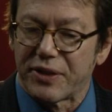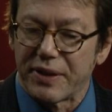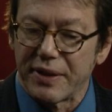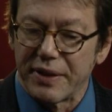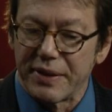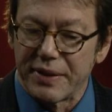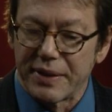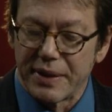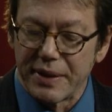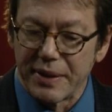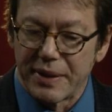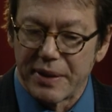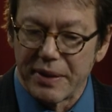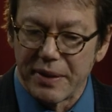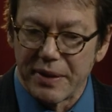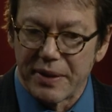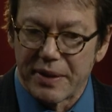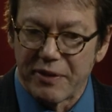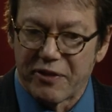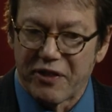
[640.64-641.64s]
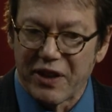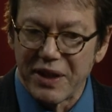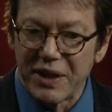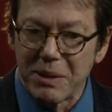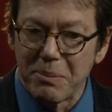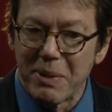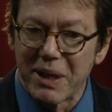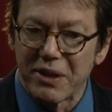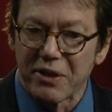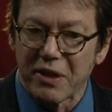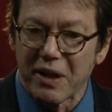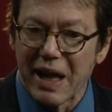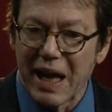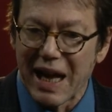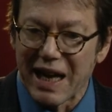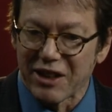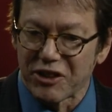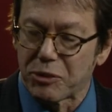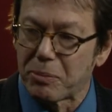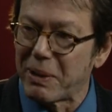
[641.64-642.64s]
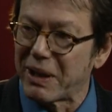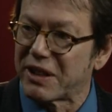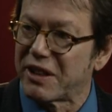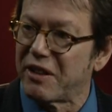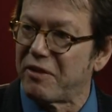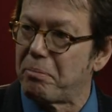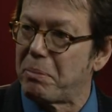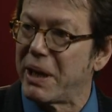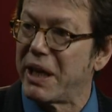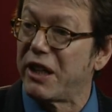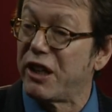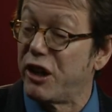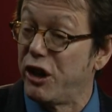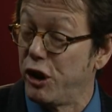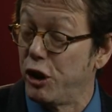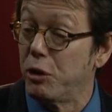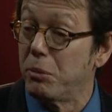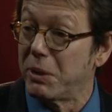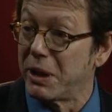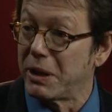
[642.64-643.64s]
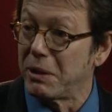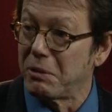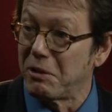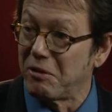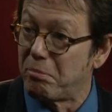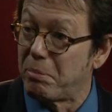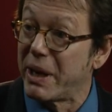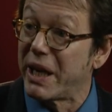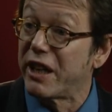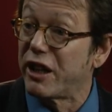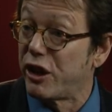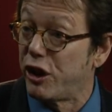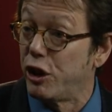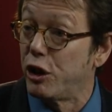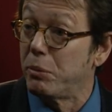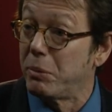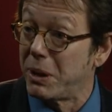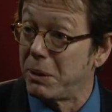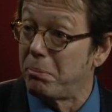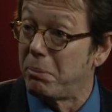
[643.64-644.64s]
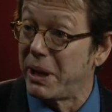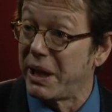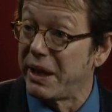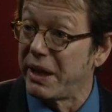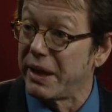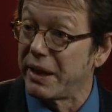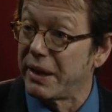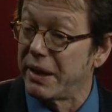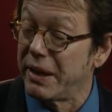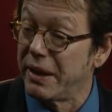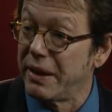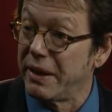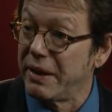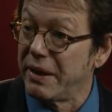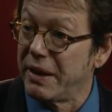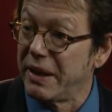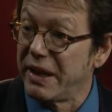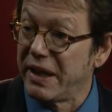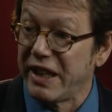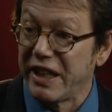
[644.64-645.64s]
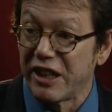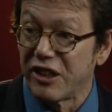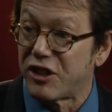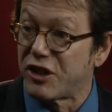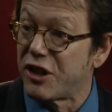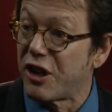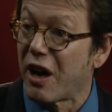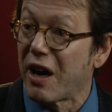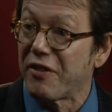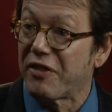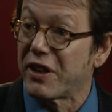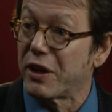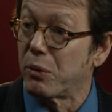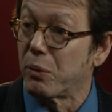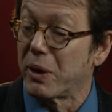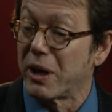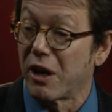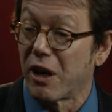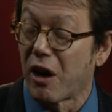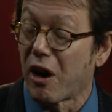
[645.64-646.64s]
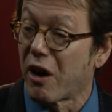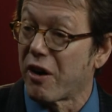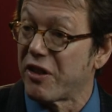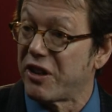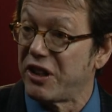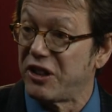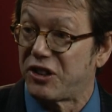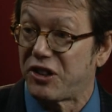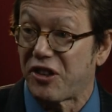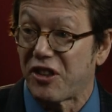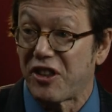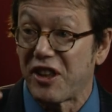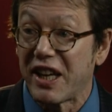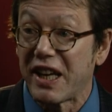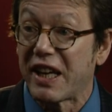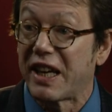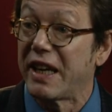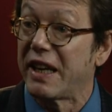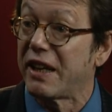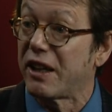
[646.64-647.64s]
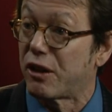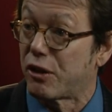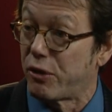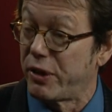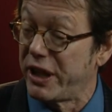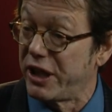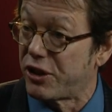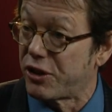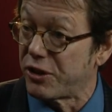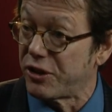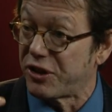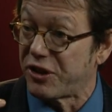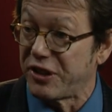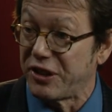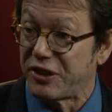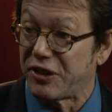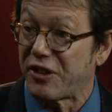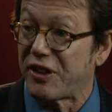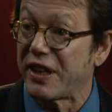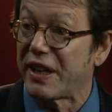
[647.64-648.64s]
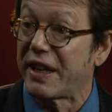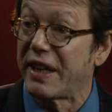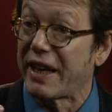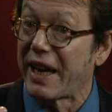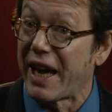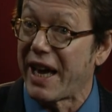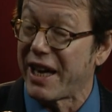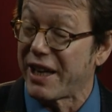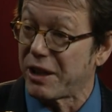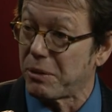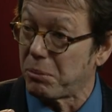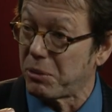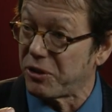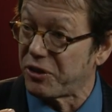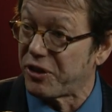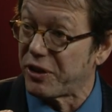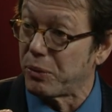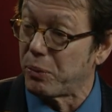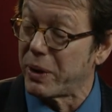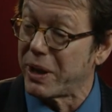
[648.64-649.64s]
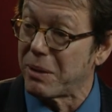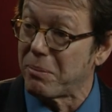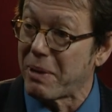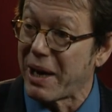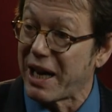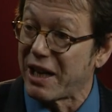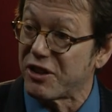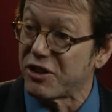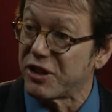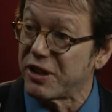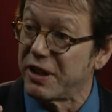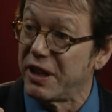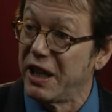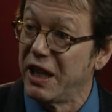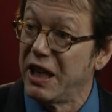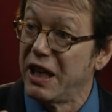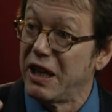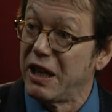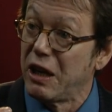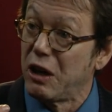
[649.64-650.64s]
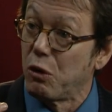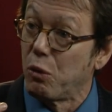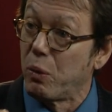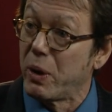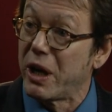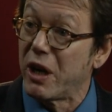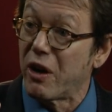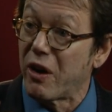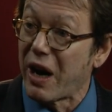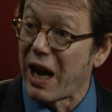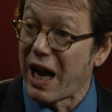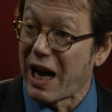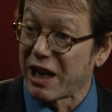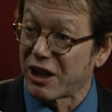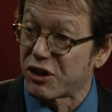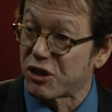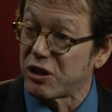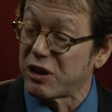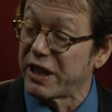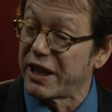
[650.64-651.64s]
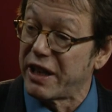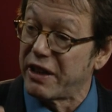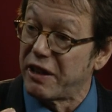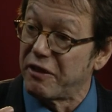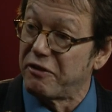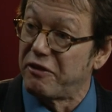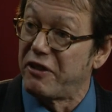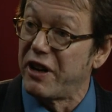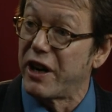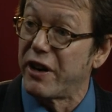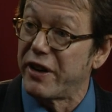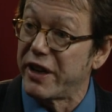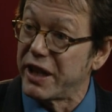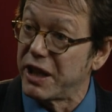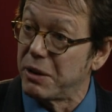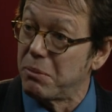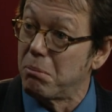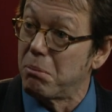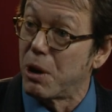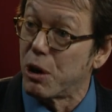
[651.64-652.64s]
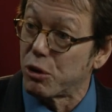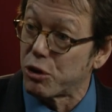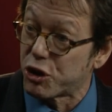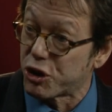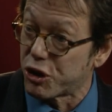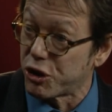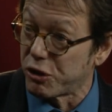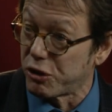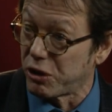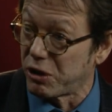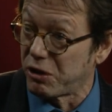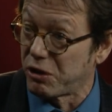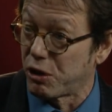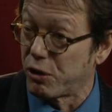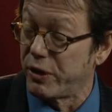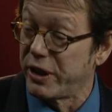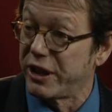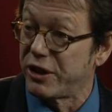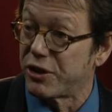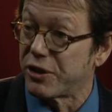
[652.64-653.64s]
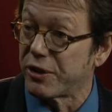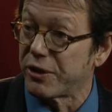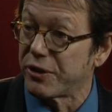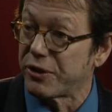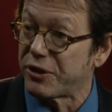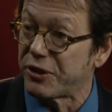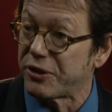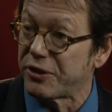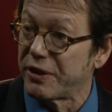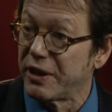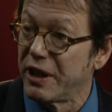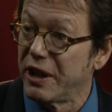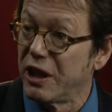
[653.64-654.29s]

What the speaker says: the fundamental aspect of being human, of being a human being, is not that we are these thinking creatures, these thinking animals that we imagine. We are actually very emotional creatures.